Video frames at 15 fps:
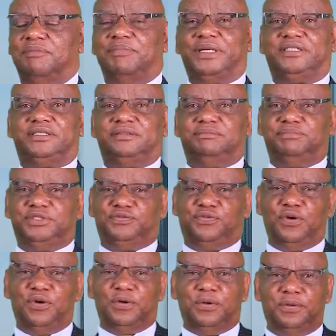But
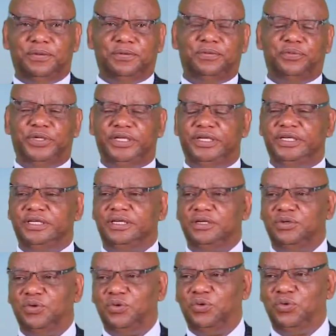before we
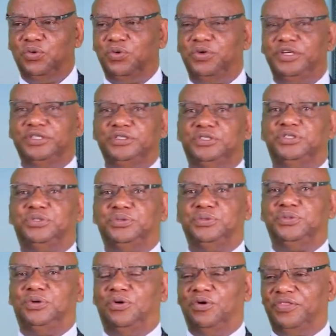go
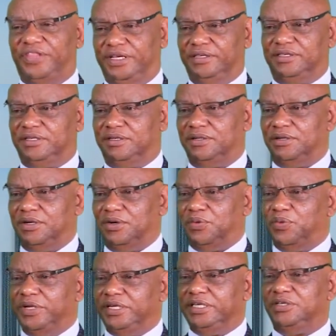into all this,
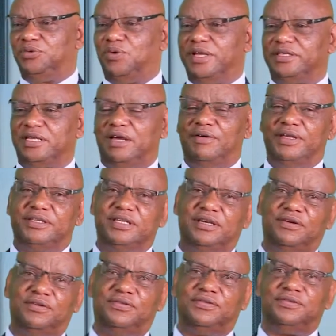we need to ask
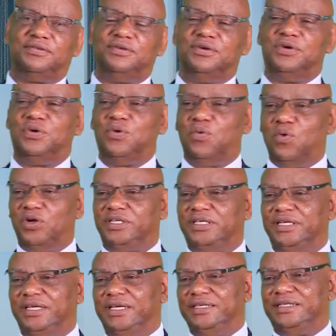ourselves,
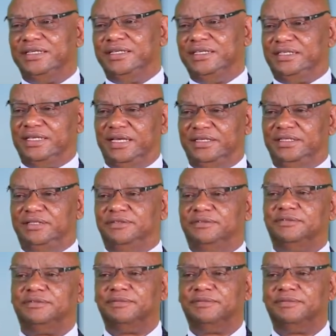what is research?